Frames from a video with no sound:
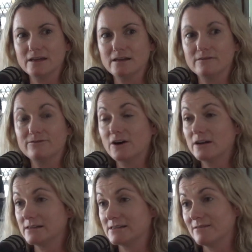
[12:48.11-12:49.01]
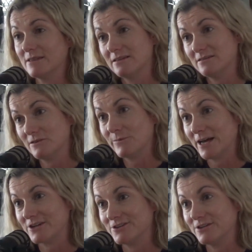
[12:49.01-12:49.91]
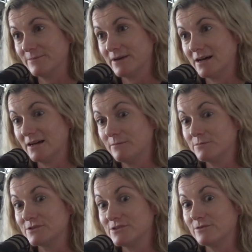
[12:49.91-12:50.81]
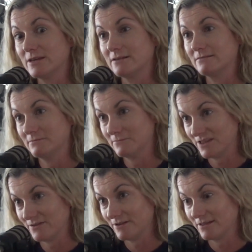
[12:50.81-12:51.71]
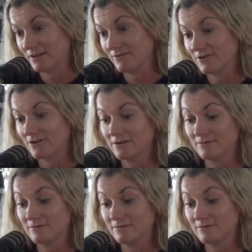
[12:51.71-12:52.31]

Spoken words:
in finding something that you're passionate about and pursuing it with everything you've got.